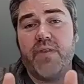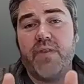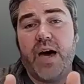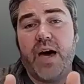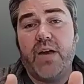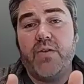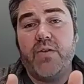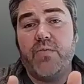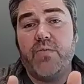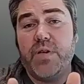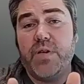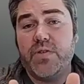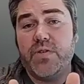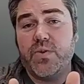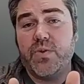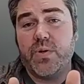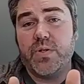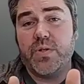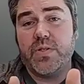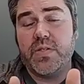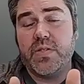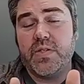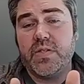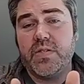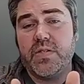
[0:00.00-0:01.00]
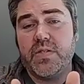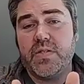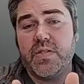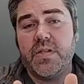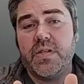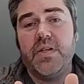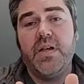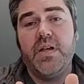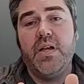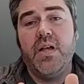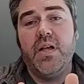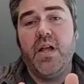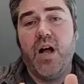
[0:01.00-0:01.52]
can find resources
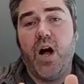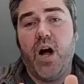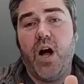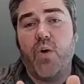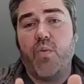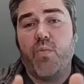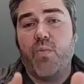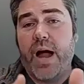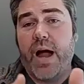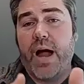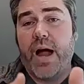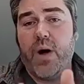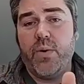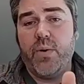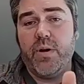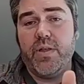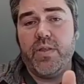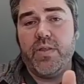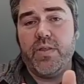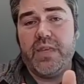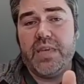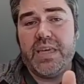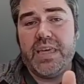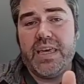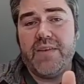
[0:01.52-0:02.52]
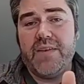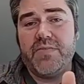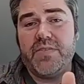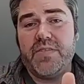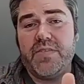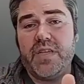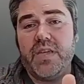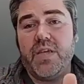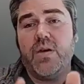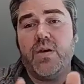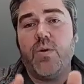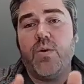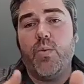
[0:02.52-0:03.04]
around the
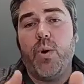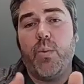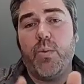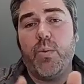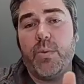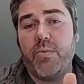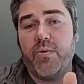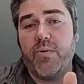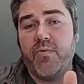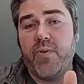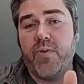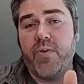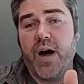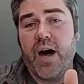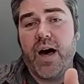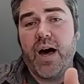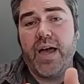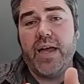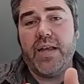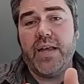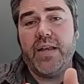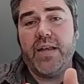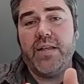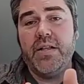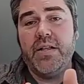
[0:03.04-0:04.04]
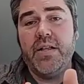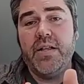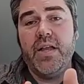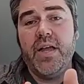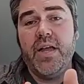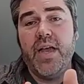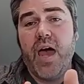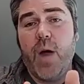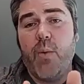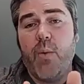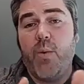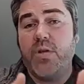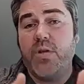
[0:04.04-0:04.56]
EFC, what we provide,
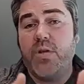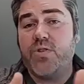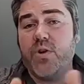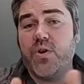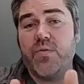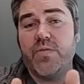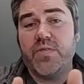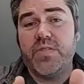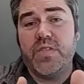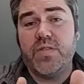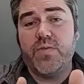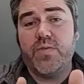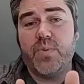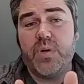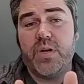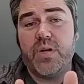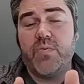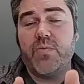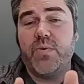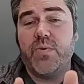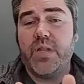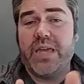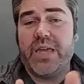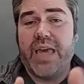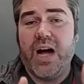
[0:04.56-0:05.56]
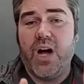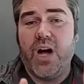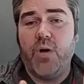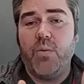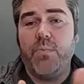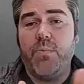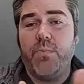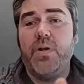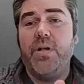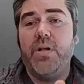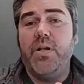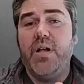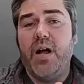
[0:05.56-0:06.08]
and what services we can really
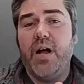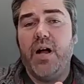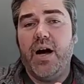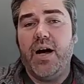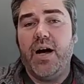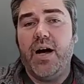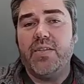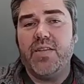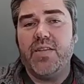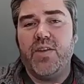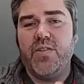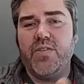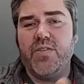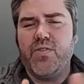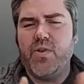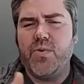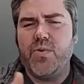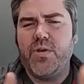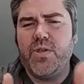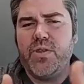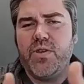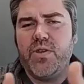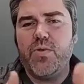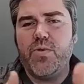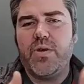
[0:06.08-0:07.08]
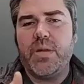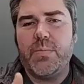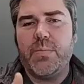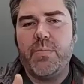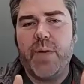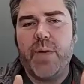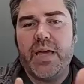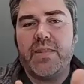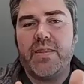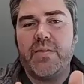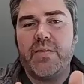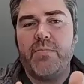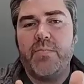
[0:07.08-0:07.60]
help. So you
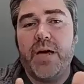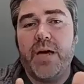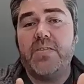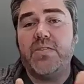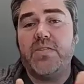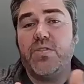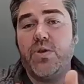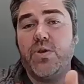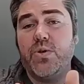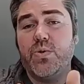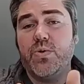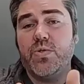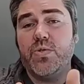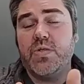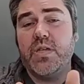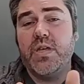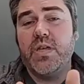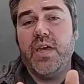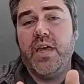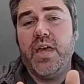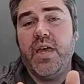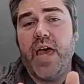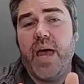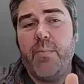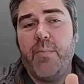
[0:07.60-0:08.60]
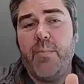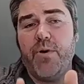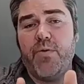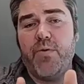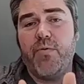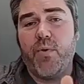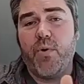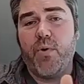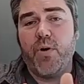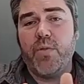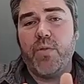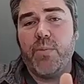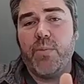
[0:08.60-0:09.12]
can make the best use and
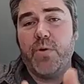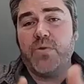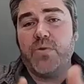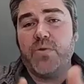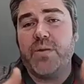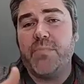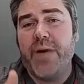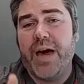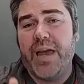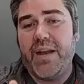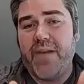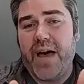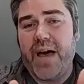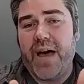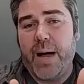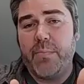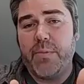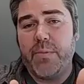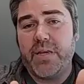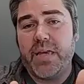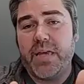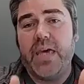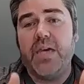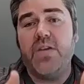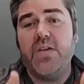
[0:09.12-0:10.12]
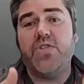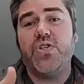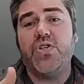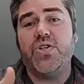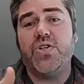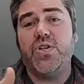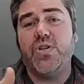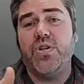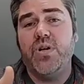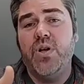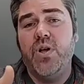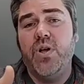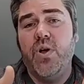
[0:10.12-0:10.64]
put forward the most competitive
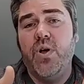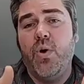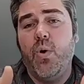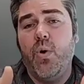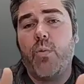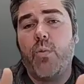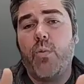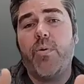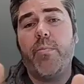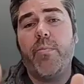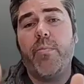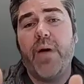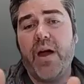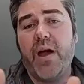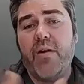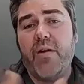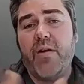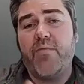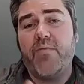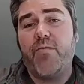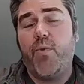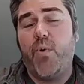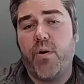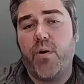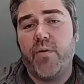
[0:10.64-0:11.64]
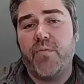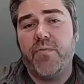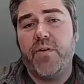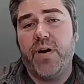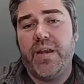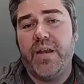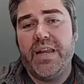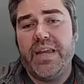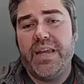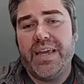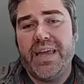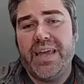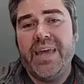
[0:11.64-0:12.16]
application or prepare for
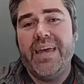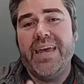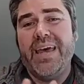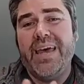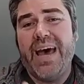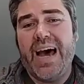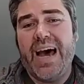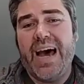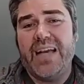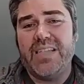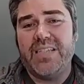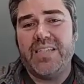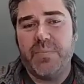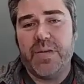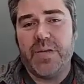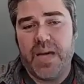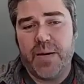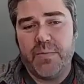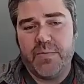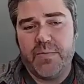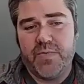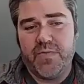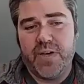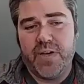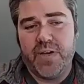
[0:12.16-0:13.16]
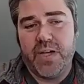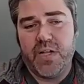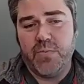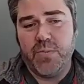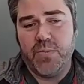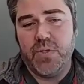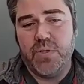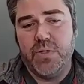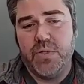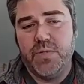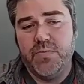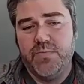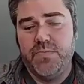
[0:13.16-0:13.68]
funding as it becomes
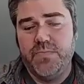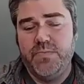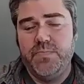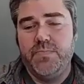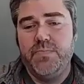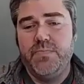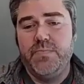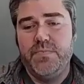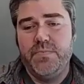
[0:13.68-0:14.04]
available.